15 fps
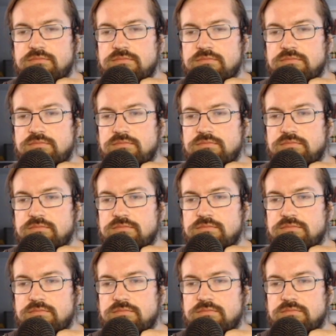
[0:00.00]

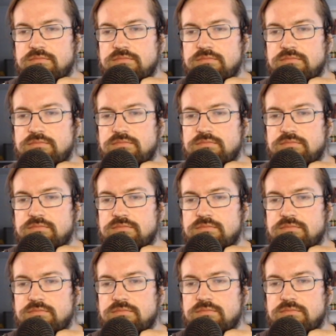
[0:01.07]

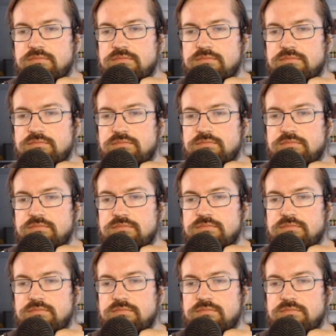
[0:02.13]

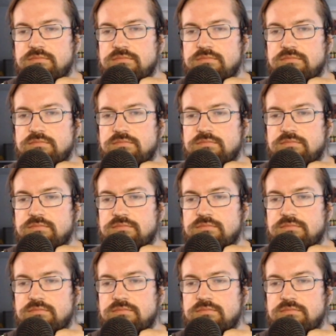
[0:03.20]

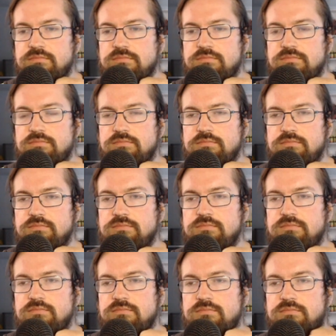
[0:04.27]

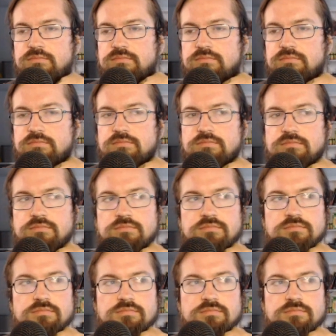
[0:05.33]
(not speaking)